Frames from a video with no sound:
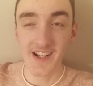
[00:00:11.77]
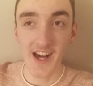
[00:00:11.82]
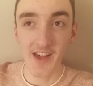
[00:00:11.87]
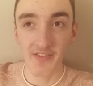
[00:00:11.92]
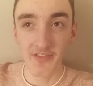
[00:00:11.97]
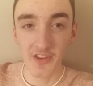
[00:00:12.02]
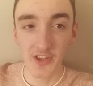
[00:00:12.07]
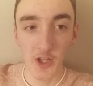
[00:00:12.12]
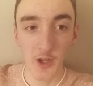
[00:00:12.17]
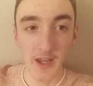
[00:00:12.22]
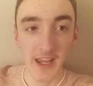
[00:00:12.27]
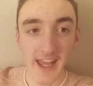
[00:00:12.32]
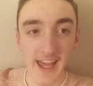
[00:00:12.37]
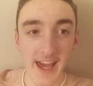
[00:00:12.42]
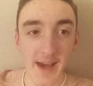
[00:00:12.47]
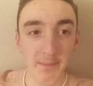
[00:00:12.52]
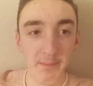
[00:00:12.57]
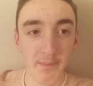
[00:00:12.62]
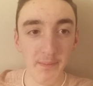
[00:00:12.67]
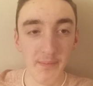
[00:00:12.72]
after New
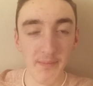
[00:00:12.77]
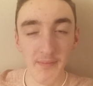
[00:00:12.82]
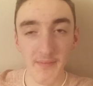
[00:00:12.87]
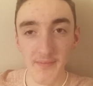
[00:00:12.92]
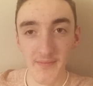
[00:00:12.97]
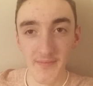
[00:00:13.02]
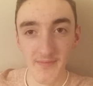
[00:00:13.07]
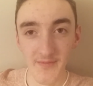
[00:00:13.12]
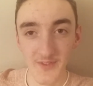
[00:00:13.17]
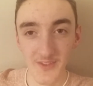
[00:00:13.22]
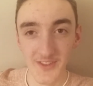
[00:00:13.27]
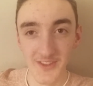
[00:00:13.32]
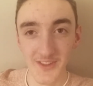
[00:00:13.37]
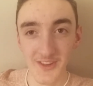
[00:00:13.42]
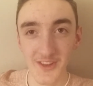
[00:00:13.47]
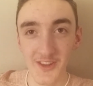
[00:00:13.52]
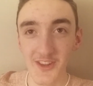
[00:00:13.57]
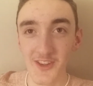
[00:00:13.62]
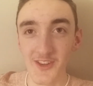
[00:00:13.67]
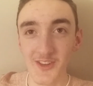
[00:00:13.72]
Year,
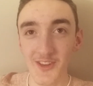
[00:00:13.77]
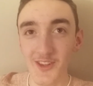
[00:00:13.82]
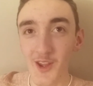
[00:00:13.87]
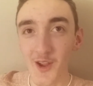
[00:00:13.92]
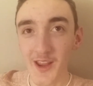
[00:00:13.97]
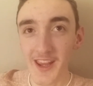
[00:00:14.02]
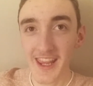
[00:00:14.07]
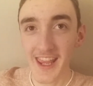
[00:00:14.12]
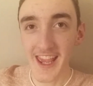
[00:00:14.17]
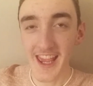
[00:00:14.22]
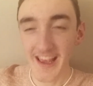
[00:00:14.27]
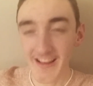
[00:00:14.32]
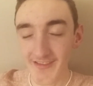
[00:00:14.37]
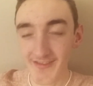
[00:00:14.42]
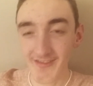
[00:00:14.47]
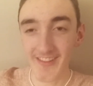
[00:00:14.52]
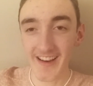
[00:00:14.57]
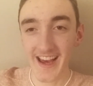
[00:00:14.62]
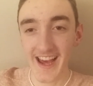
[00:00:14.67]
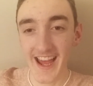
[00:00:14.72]
New
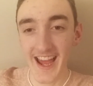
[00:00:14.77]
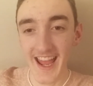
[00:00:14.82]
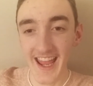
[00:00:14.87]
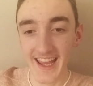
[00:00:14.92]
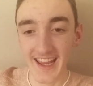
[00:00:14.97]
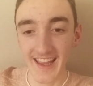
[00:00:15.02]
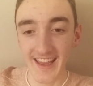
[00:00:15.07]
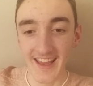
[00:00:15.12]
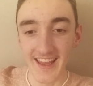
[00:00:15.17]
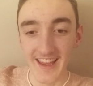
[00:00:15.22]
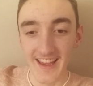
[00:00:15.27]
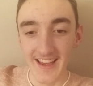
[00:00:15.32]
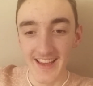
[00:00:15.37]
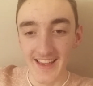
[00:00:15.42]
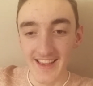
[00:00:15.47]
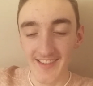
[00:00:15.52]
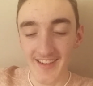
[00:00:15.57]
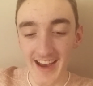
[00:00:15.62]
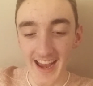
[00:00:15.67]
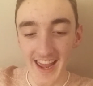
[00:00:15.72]
Year's like
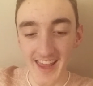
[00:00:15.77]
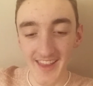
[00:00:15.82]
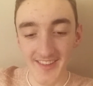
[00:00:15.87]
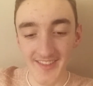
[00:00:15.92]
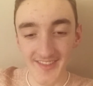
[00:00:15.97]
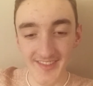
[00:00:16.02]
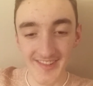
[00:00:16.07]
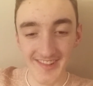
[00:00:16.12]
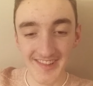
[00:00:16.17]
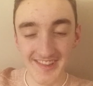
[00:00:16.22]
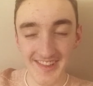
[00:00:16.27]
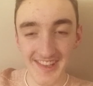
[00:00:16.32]
like